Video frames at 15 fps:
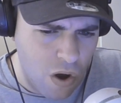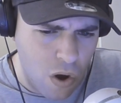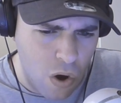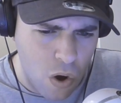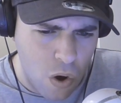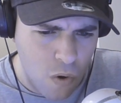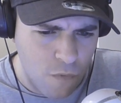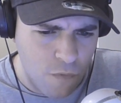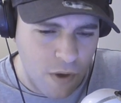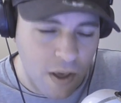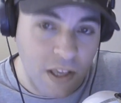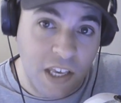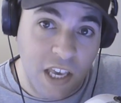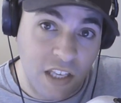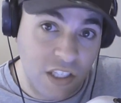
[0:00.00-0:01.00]
of
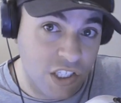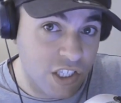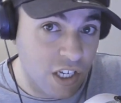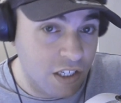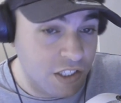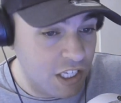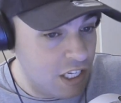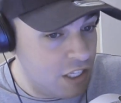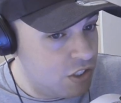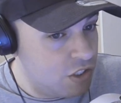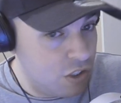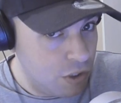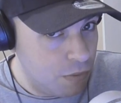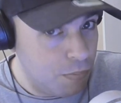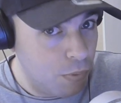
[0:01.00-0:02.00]
getting sucked
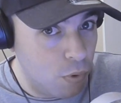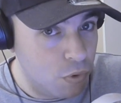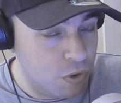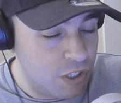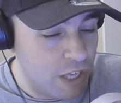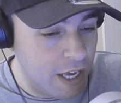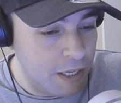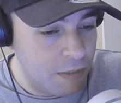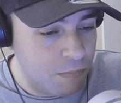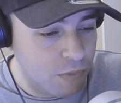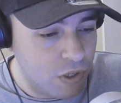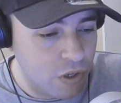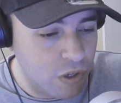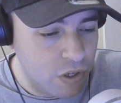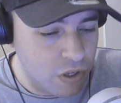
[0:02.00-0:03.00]
into the board game.
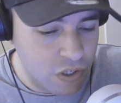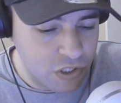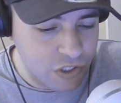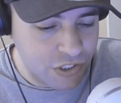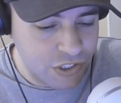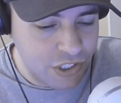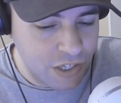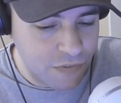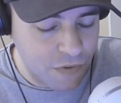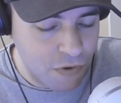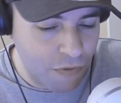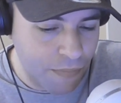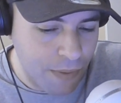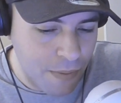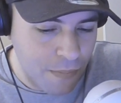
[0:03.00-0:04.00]
Because if you
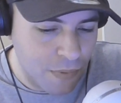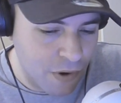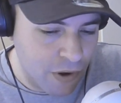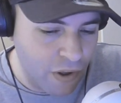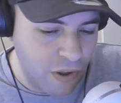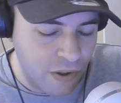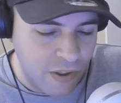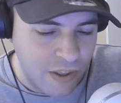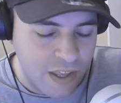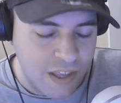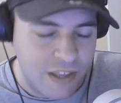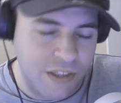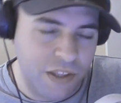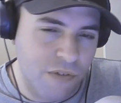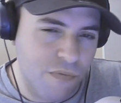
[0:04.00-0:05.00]
remember
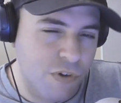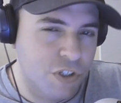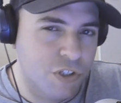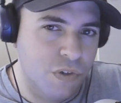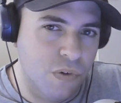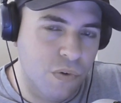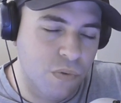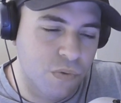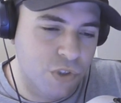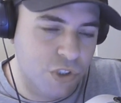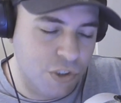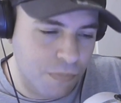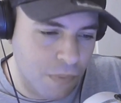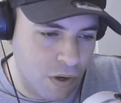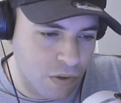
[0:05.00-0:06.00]
in the original
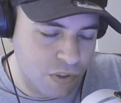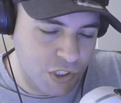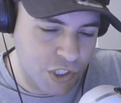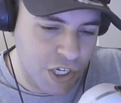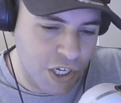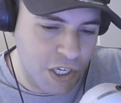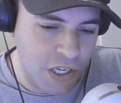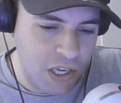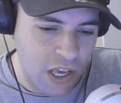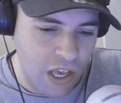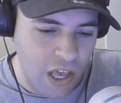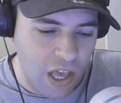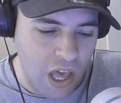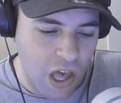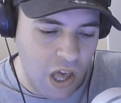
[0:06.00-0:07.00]
Jumanji,
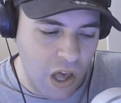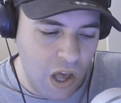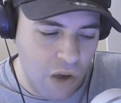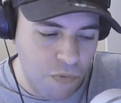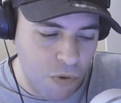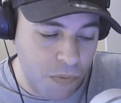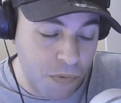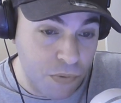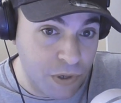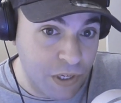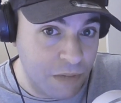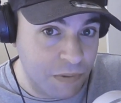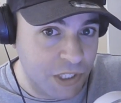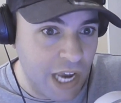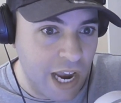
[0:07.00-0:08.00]
uh, Robin
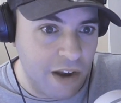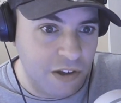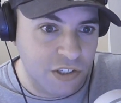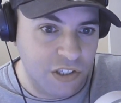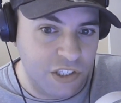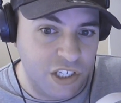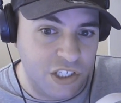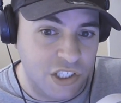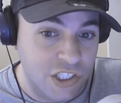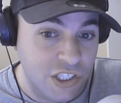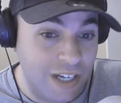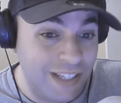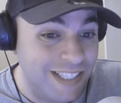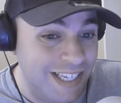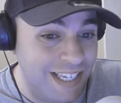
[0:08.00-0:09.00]
Williams' character gets
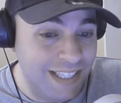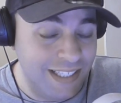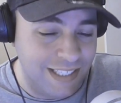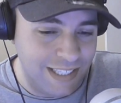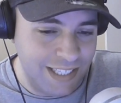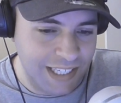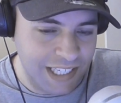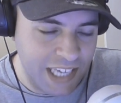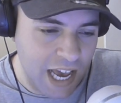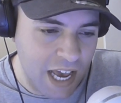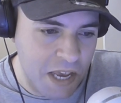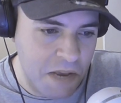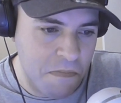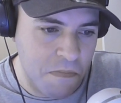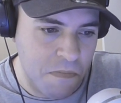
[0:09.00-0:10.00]
sucked into the
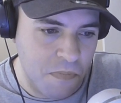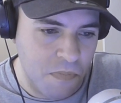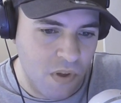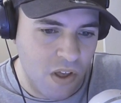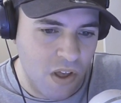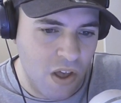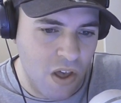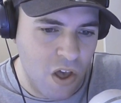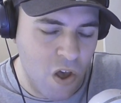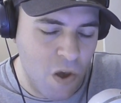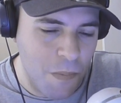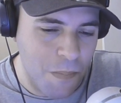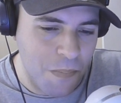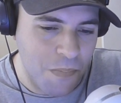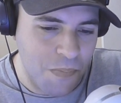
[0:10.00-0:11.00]
game
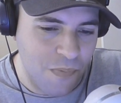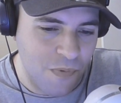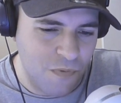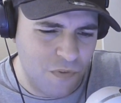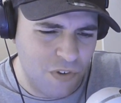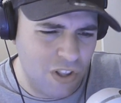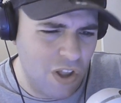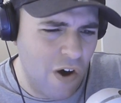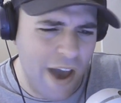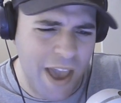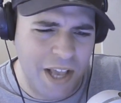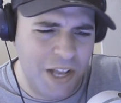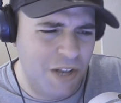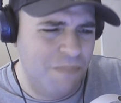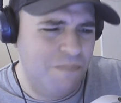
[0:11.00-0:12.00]
um, for
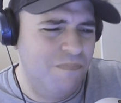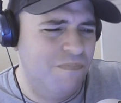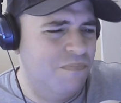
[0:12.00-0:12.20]
like